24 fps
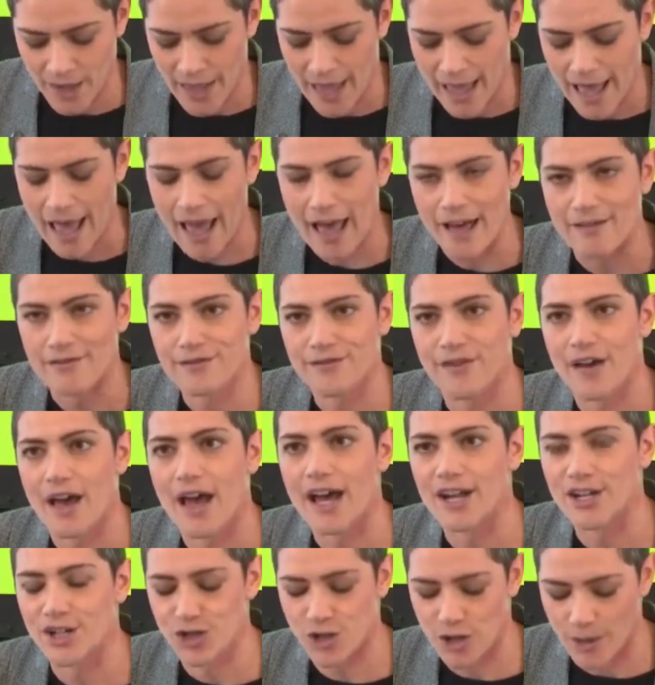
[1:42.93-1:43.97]
have
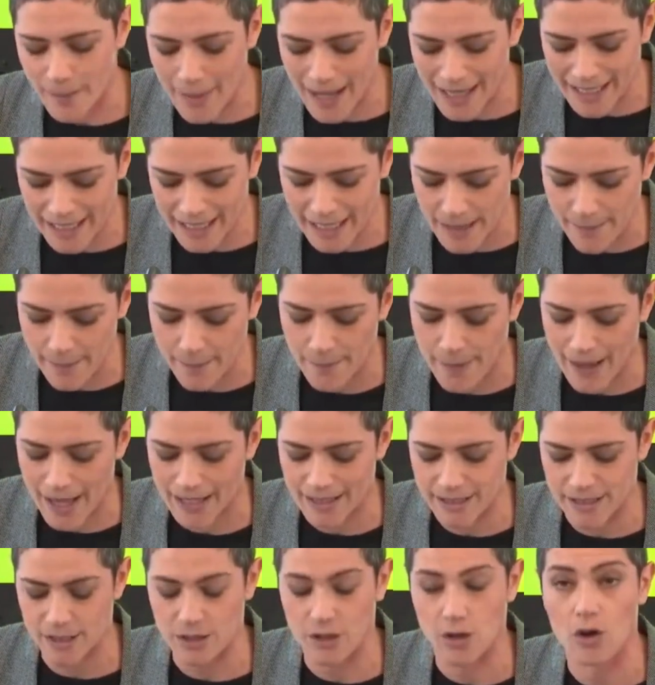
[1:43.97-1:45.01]
a dramatic
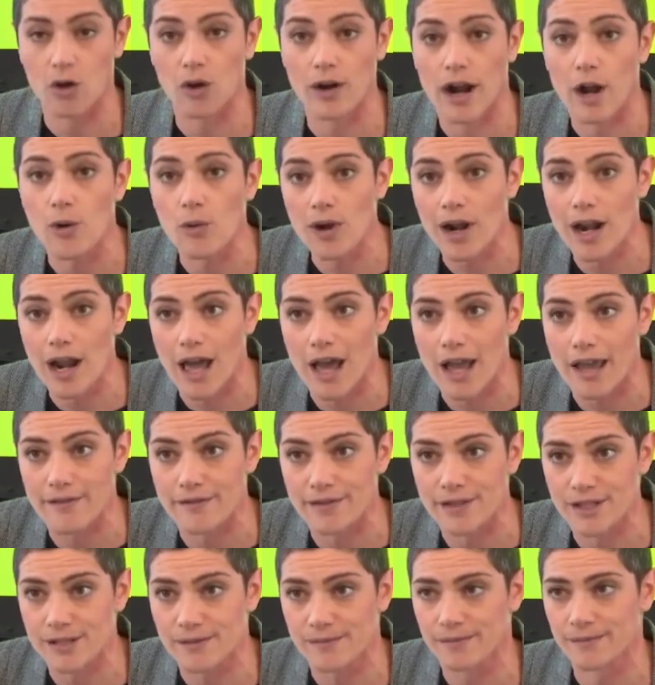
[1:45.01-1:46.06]
impact on our
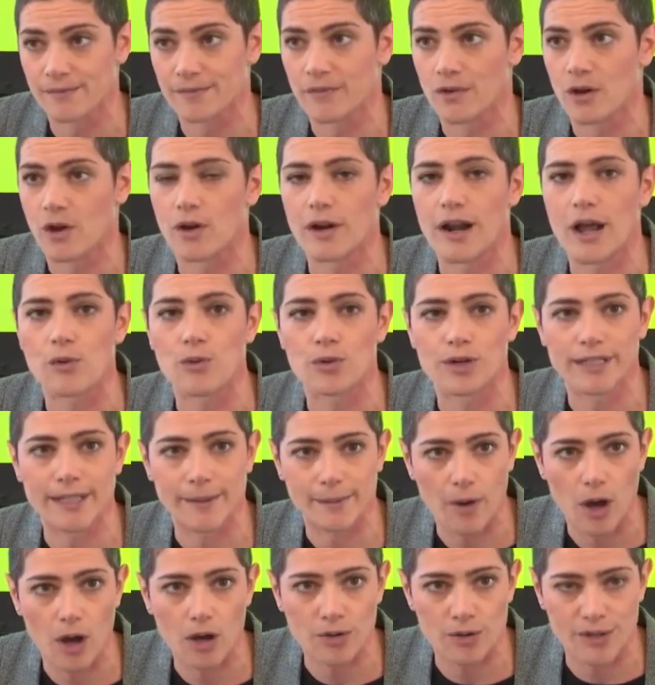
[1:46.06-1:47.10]
lives, on our
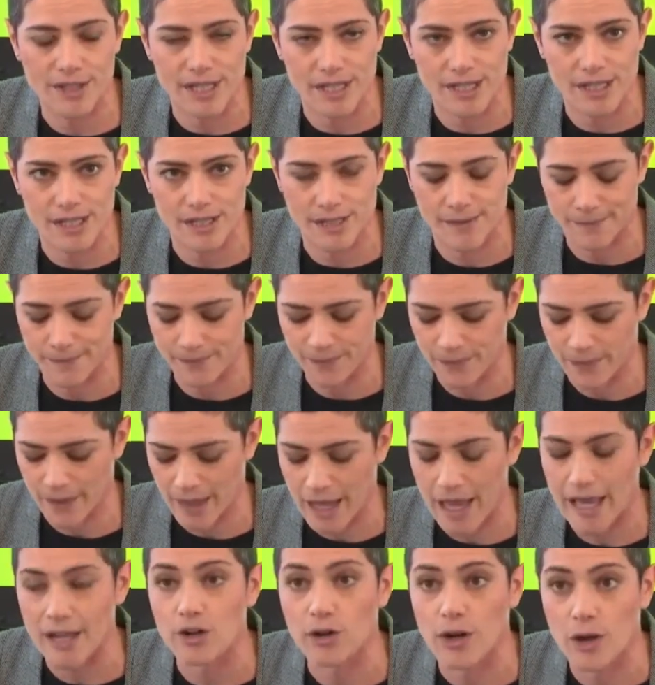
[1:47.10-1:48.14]
democracies,
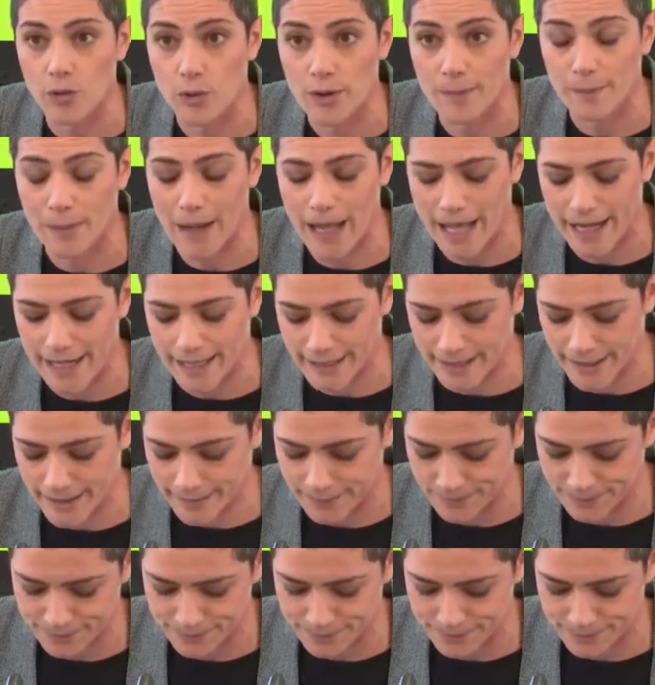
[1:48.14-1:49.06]
and on our planet.